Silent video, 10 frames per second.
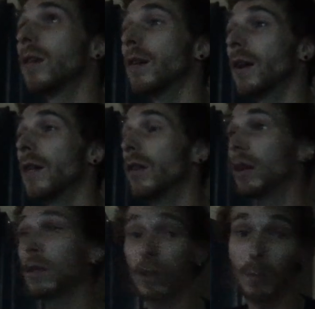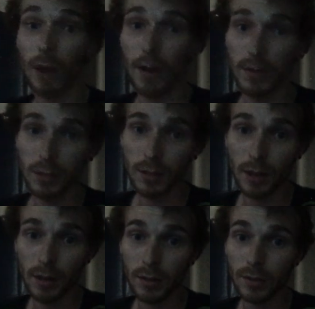I've already done the privacy
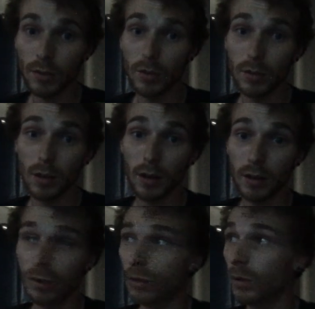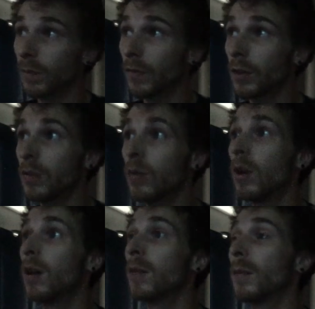settings, so it's not going to show them for you.
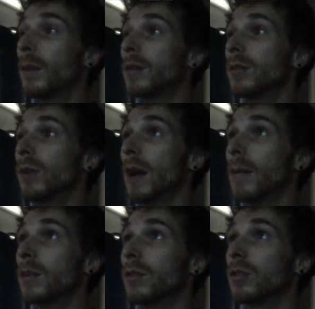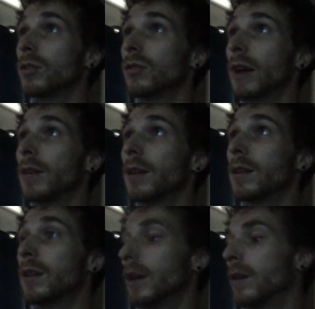But basically what happens, you can just drag that in
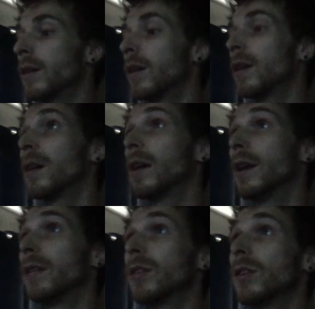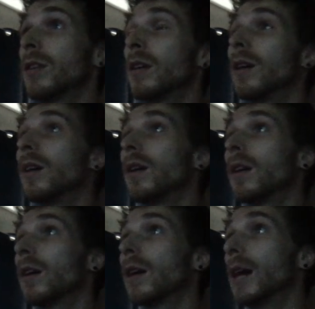there, hit enter,
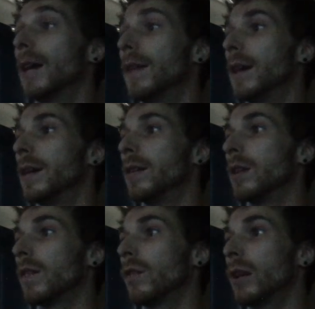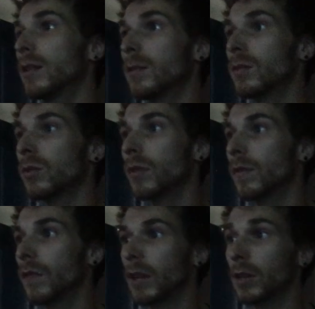and then if you get some sort of
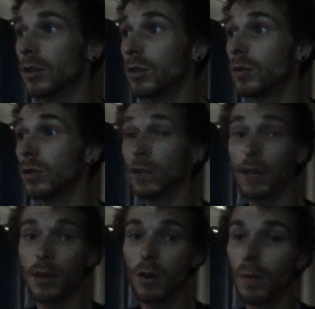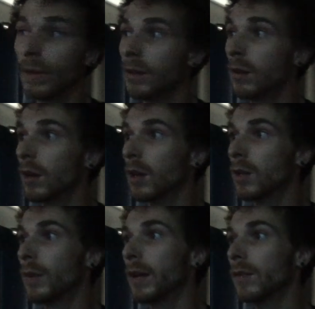issue, you just hit open. You
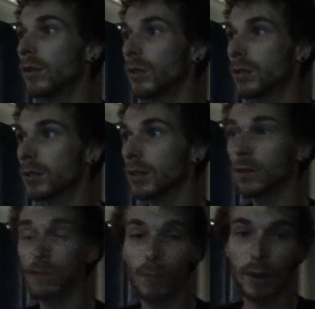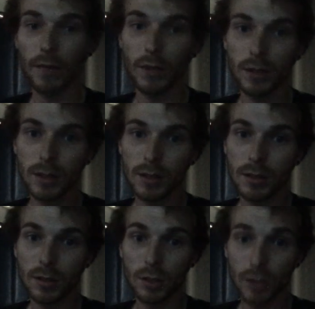might have to go to System
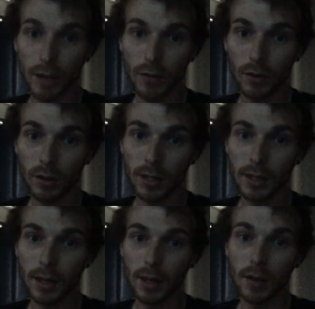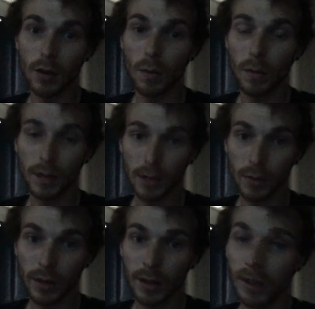Preferences, General, and then hit open anyway.